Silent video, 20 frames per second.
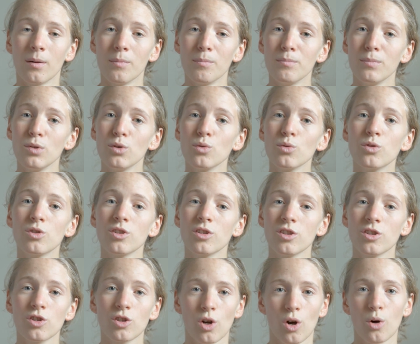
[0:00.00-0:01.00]
muted
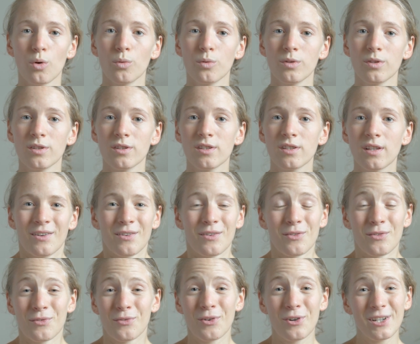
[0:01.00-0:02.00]
tones.
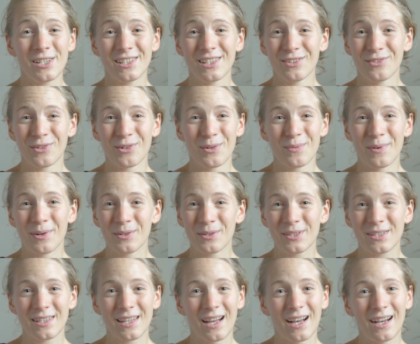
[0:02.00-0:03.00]
First and foremost,
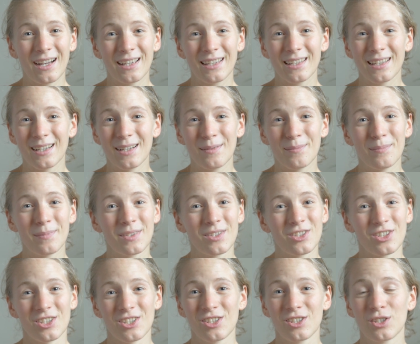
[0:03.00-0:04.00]
I am
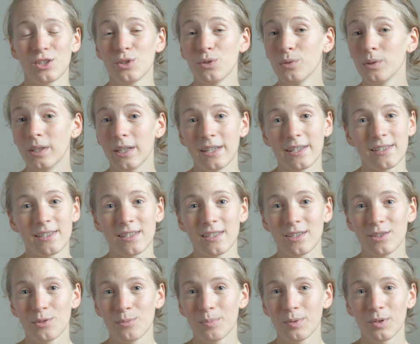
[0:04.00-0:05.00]
just too lazy
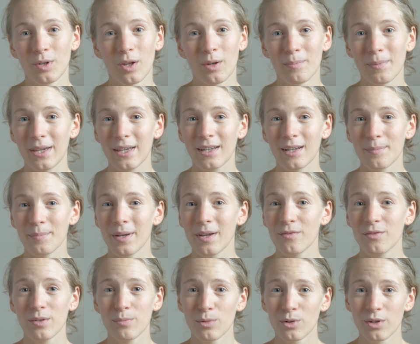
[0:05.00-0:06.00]
to put on makeup
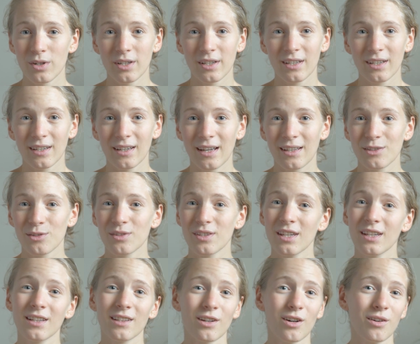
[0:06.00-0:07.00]
every morning and to
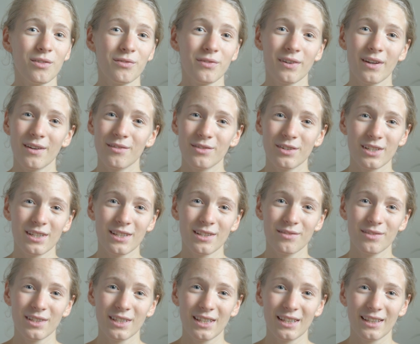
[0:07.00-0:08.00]
take it off every
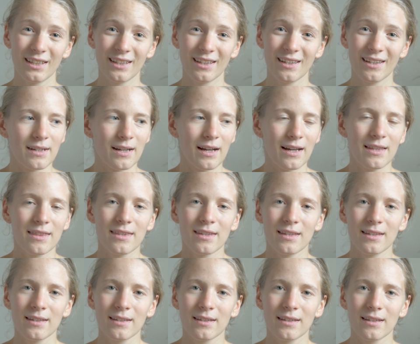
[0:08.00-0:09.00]
evening. I
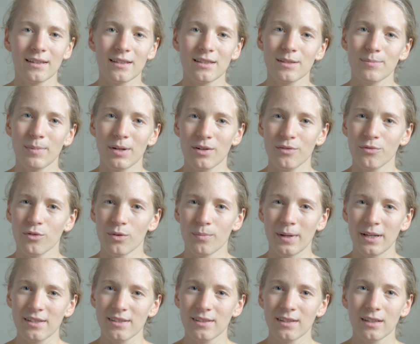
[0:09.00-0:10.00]
think it's better for
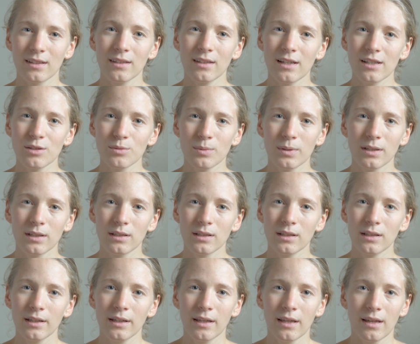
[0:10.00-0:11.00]
my skin as
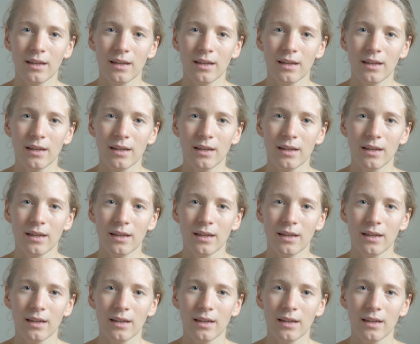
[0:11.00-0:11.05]
well